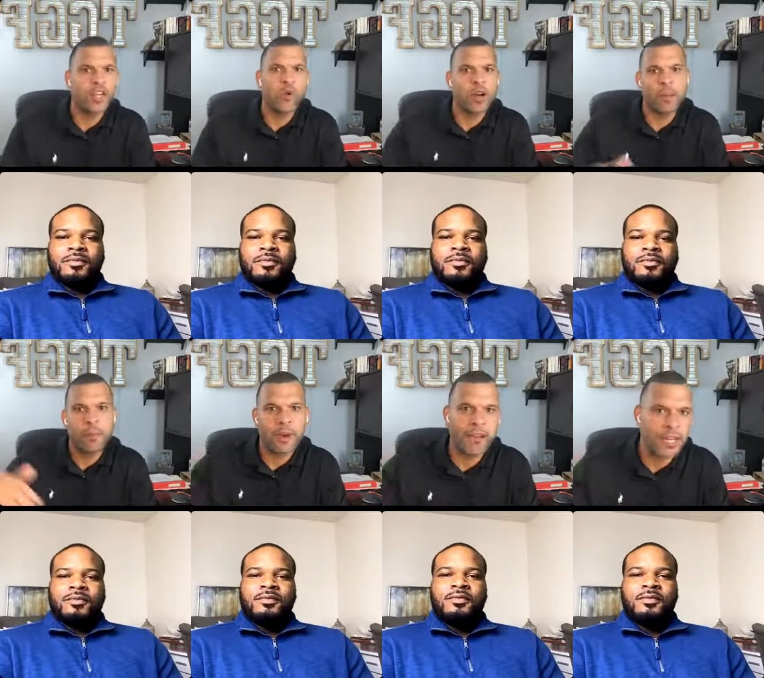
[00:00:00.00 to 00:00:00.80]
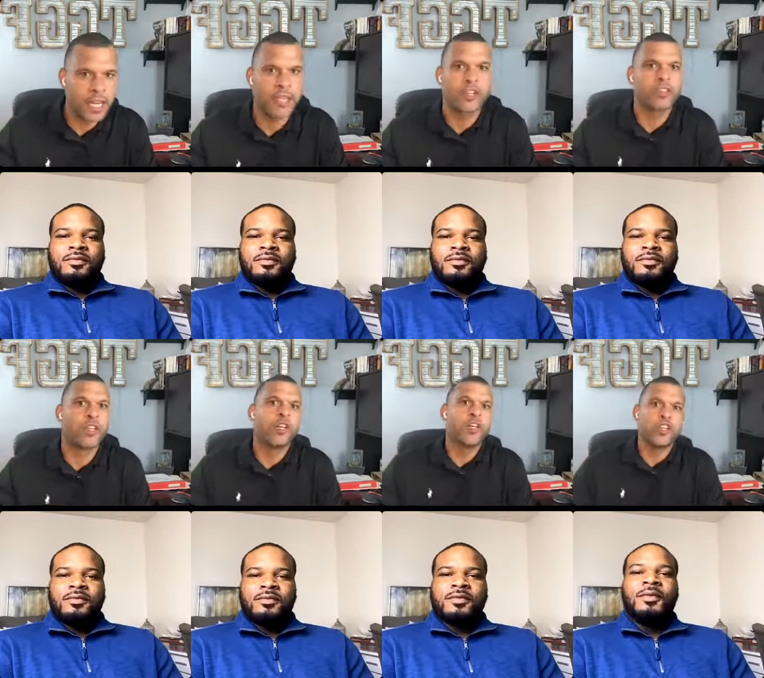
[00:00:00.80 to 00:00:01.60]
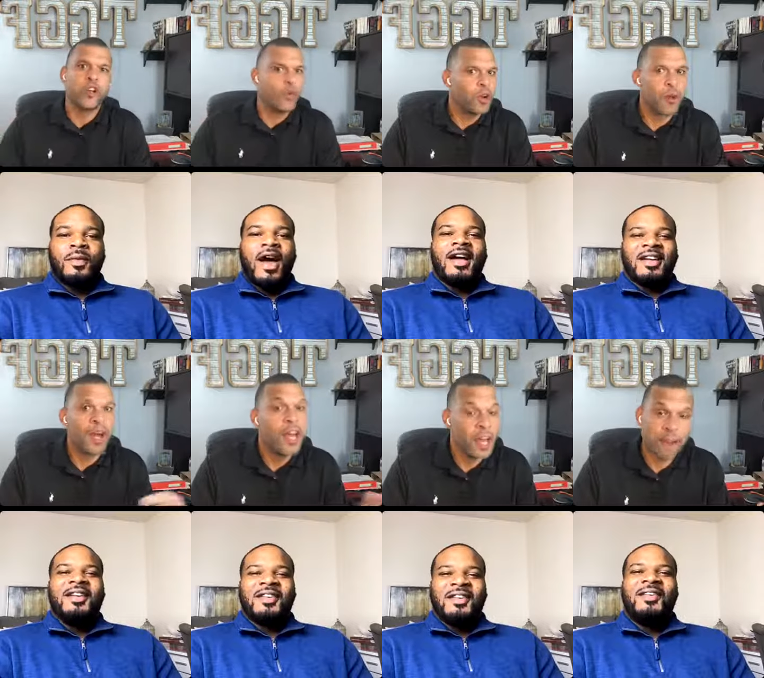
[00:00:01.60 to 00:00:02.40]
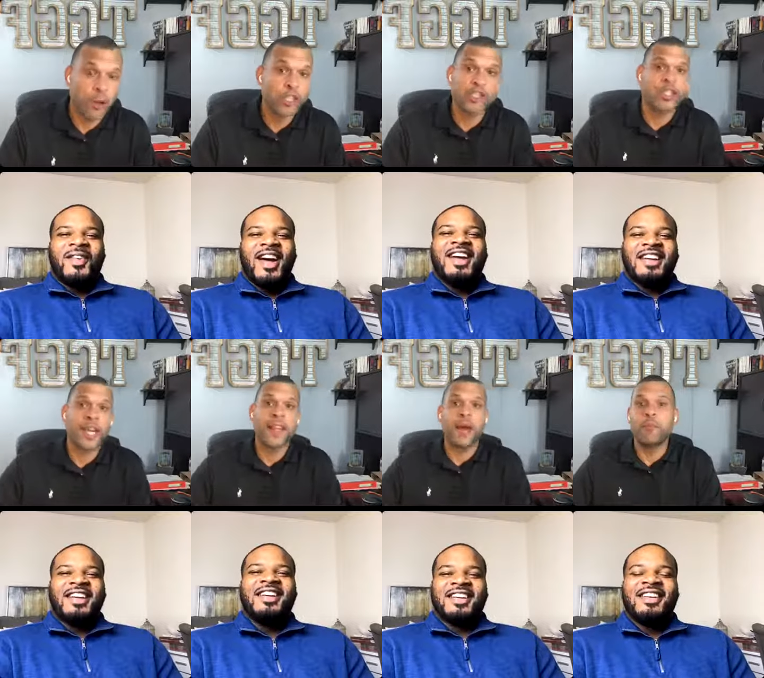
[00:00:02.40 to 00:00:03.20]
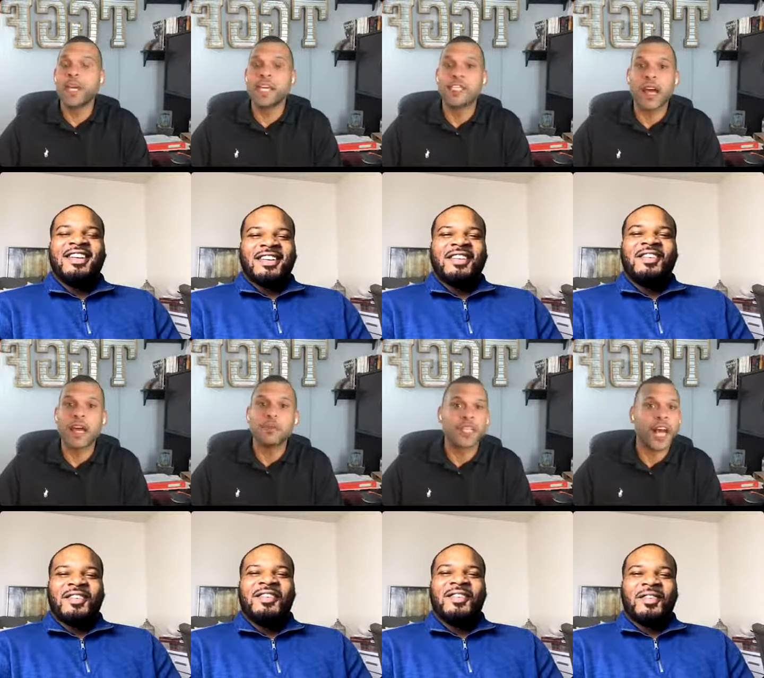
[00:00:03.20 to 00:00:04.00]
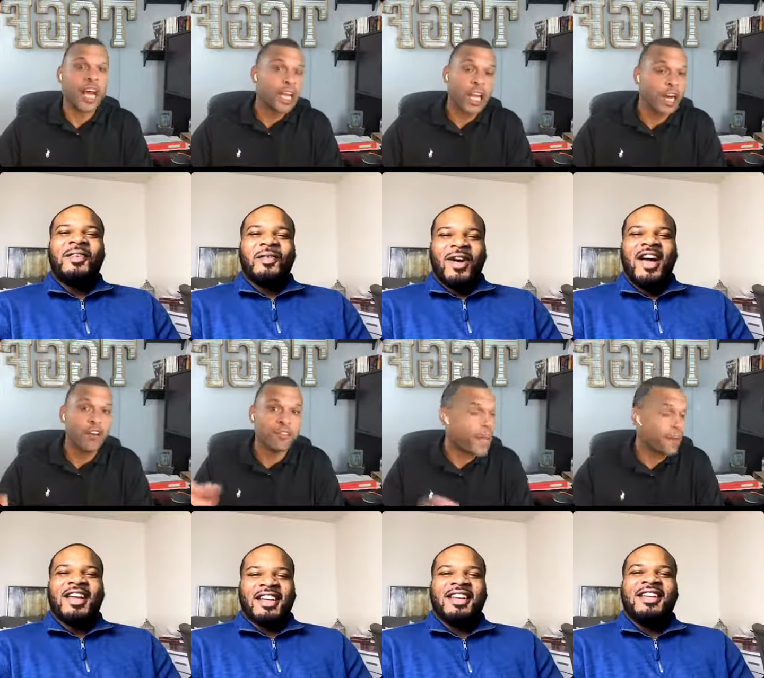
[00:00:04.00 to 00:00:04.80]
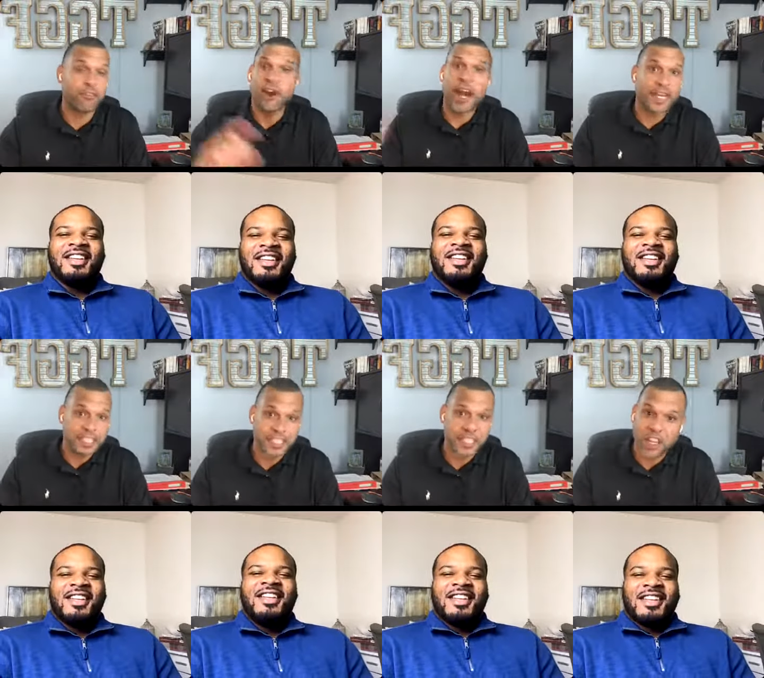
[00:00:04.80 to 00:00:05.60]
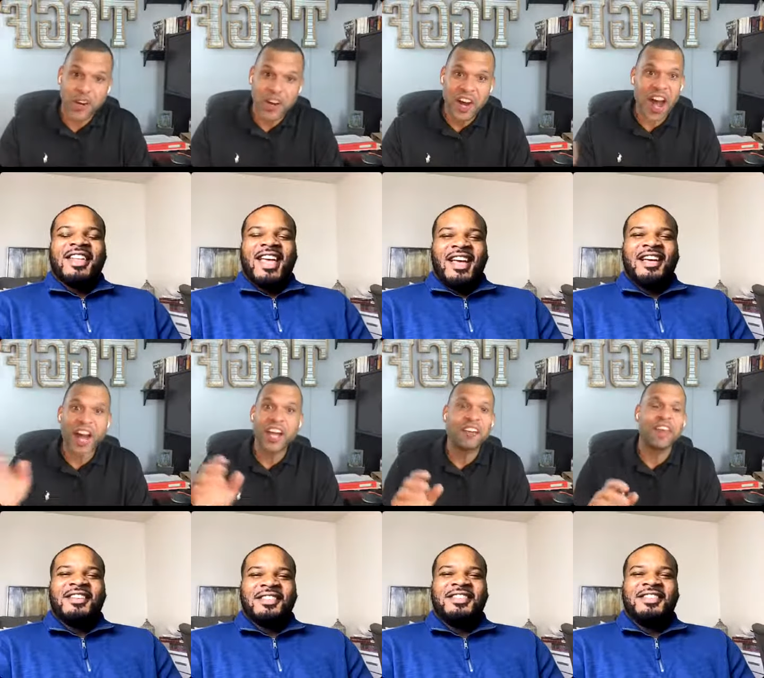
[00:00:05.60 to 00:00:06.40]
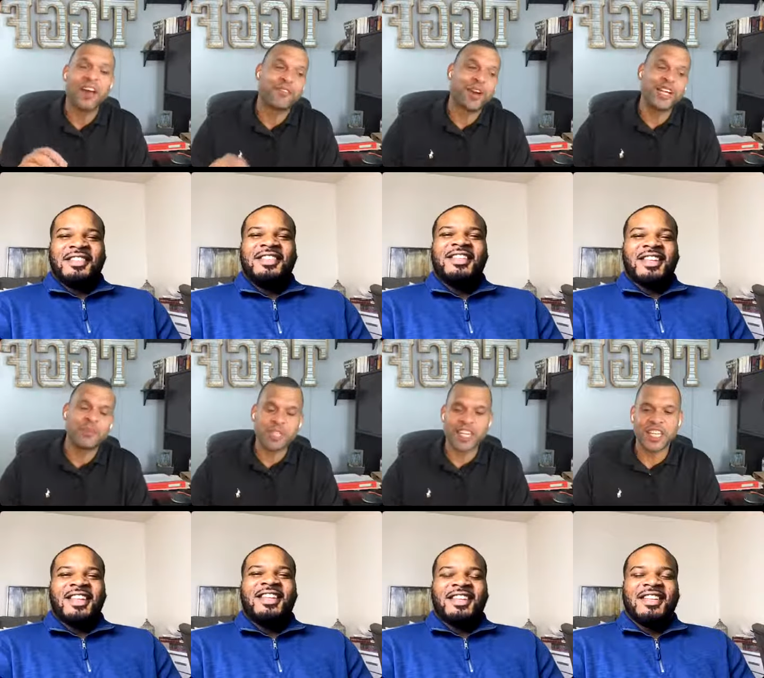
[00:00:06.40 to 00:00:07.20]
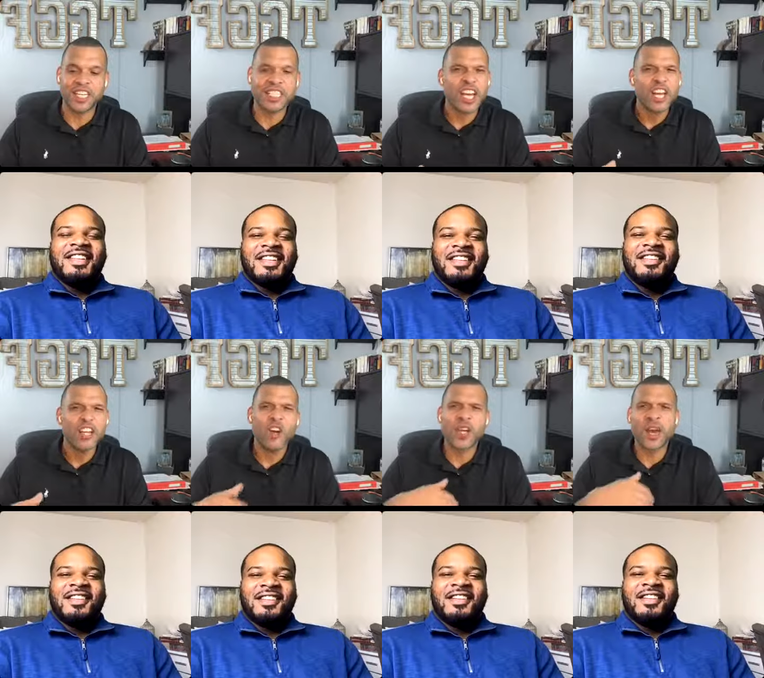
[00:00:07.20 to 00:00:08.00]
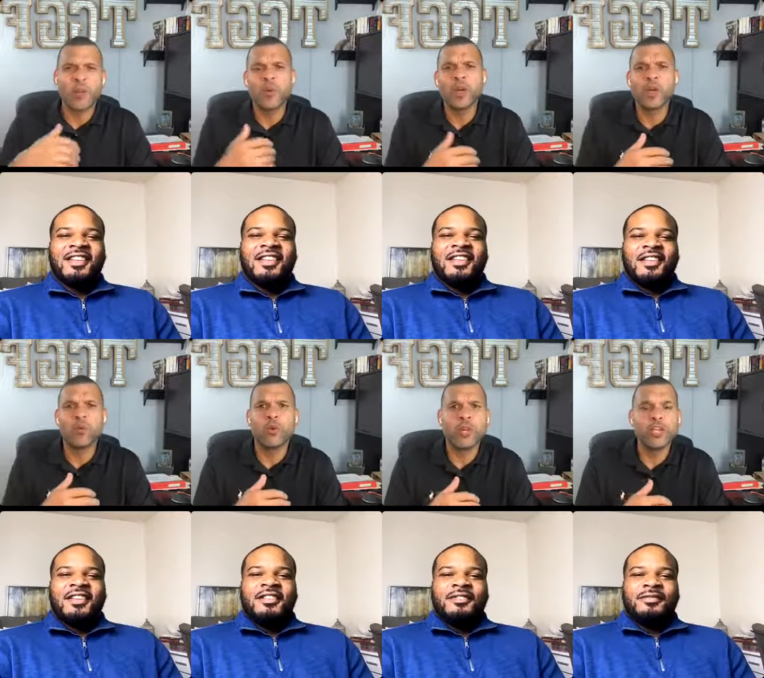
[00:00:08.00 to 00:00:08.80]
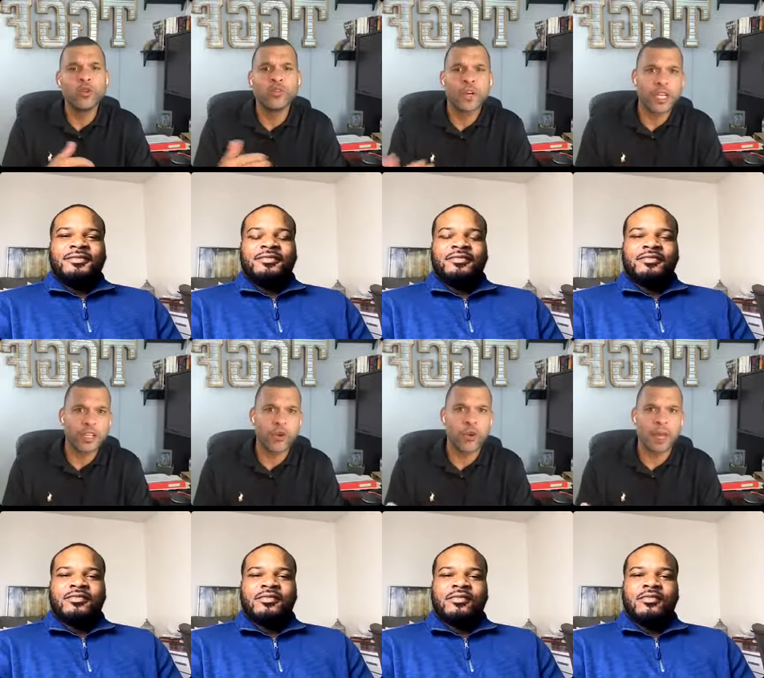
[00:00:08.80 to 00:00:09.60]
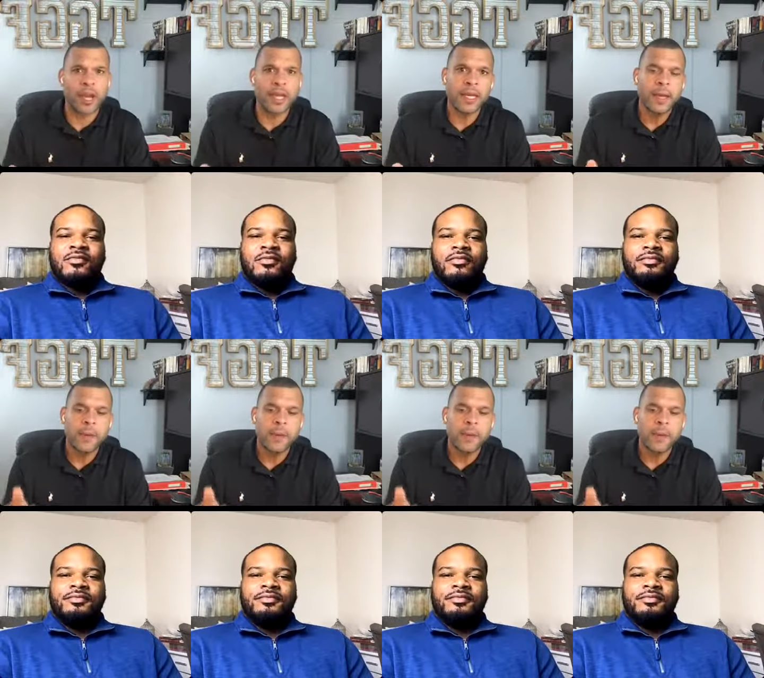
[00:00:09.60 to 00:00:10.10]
Speaker 1: you know, one of my private lenders. You know, right. one of my and I've heard you say that many times and I love that phrase. You know, I love that phrase because, you know, yeah, when we when we use funding through a bank,